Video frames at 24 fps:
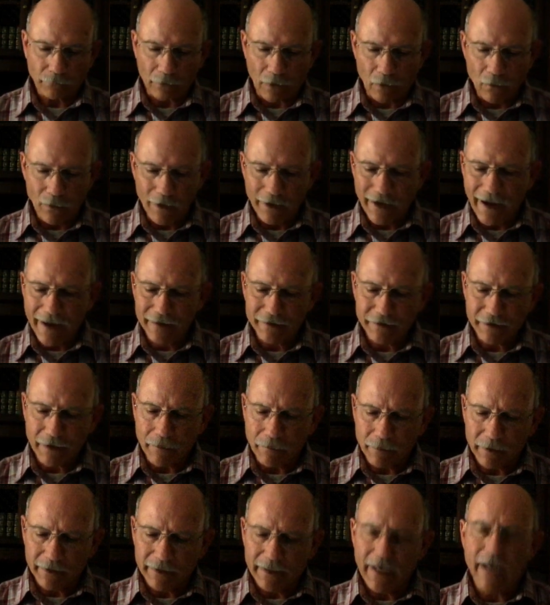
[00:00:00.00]
Whereas
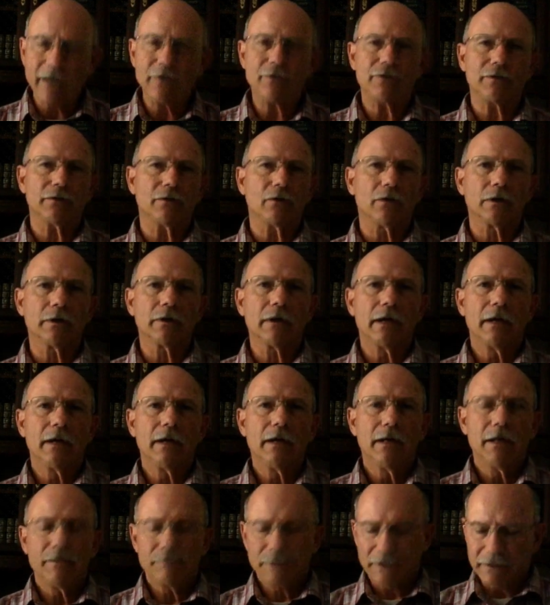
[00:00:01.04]
supplication or
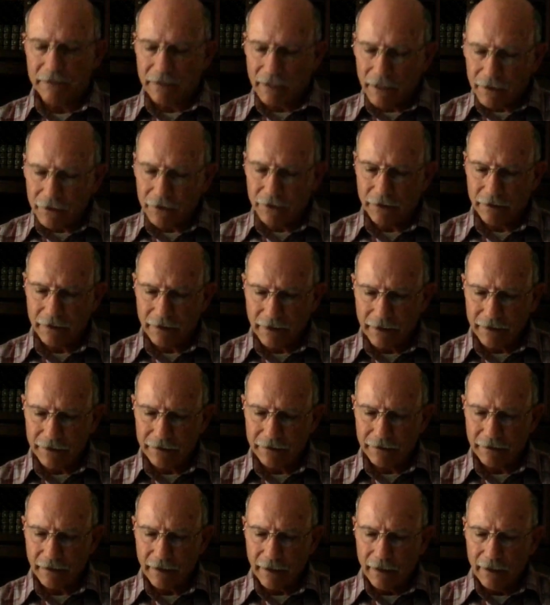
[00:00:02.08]
petition
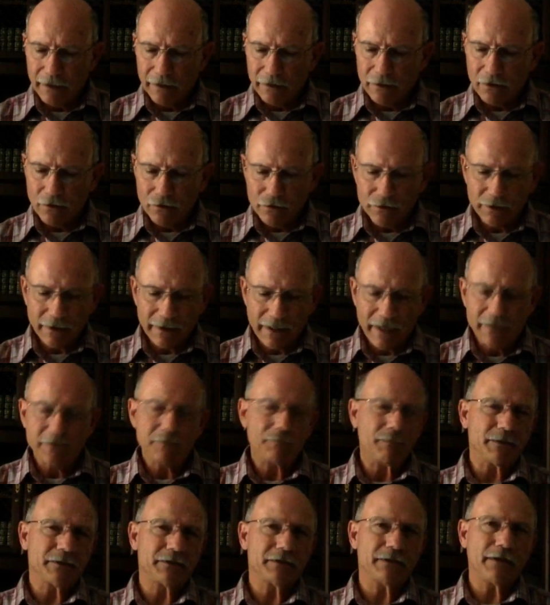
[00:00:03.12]
is usually a
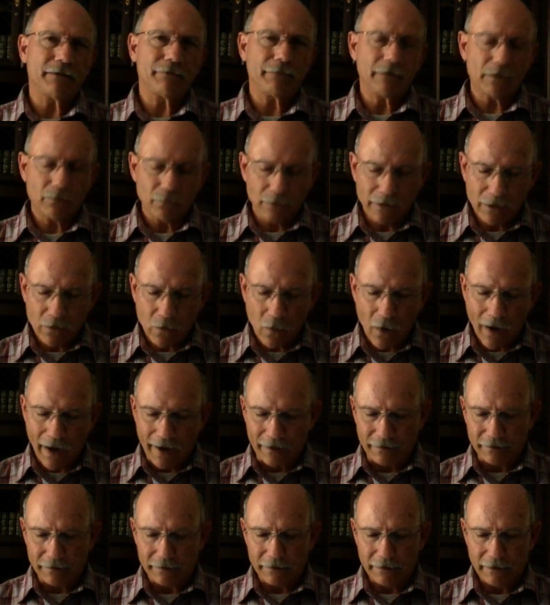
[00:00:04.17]
specific
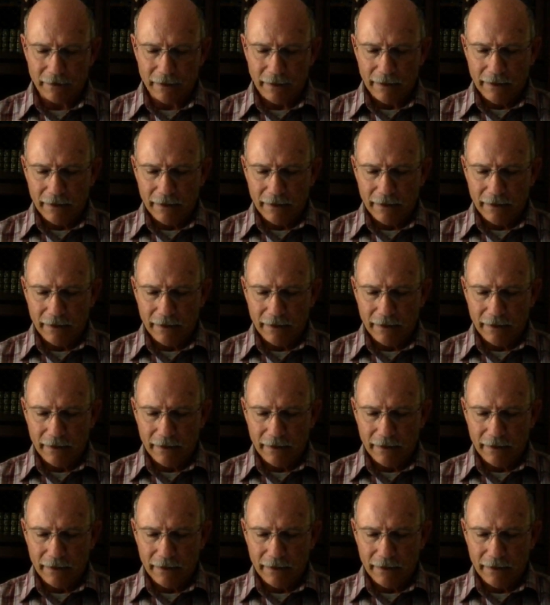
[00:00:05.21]
request.